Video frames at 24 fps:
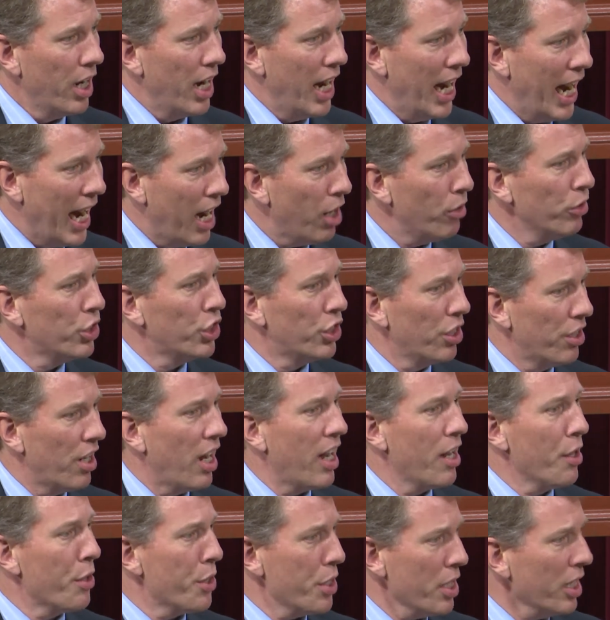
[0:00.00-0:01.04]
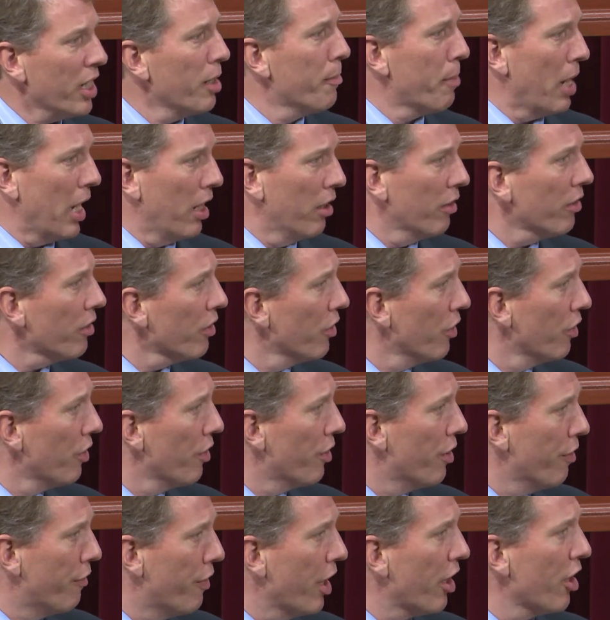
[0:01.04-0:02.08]
How should I think about
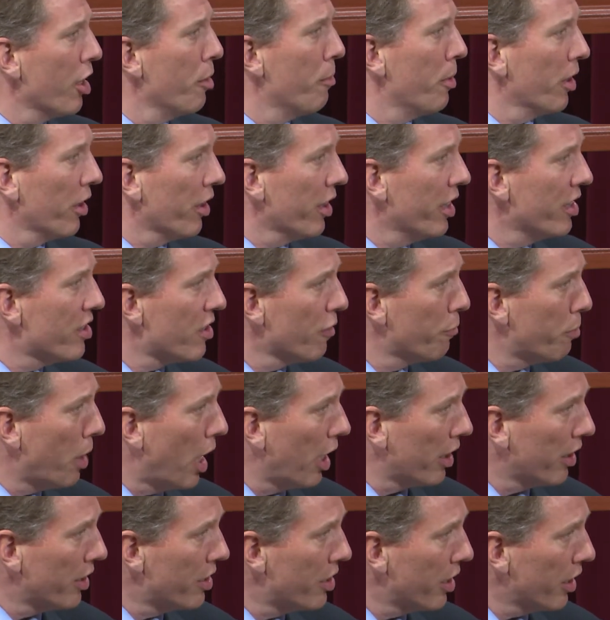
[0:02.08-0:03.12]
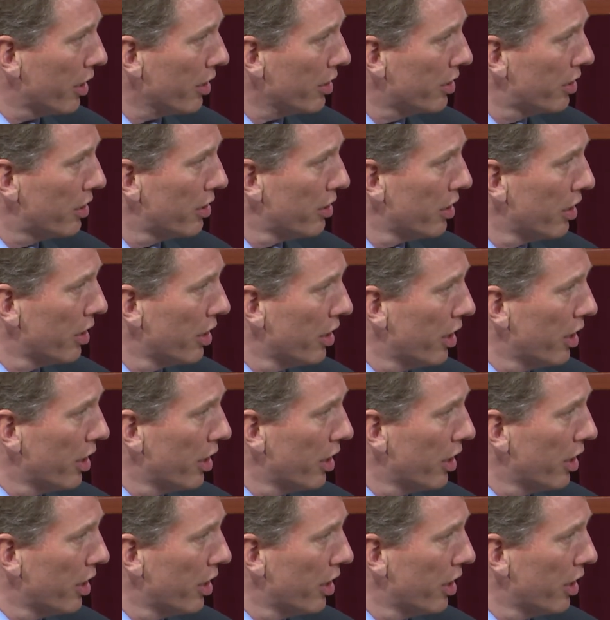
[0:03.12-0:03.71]
the variabilities of politics?